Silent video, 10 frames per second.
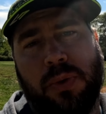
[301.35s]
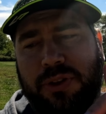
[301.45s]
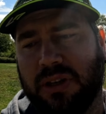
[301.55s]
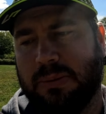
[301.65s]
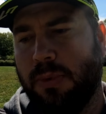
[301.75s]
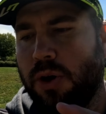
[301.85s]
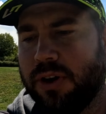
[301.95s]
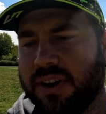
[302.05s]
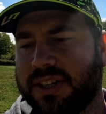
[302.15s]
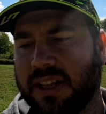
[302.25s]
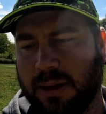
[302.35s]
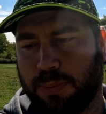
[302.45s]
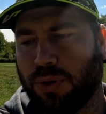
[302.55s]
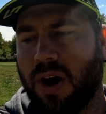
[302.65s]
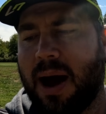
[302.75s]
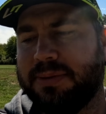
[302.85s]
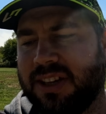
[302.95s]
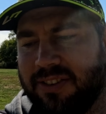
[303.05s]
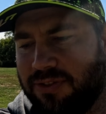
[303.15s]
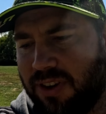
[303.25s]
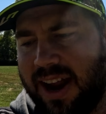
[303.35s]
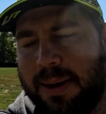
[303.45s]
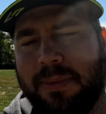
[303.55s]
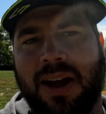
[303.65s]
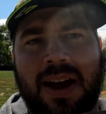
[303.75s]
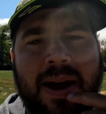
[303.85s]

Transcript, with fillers: whether it's motors, the props, the frame,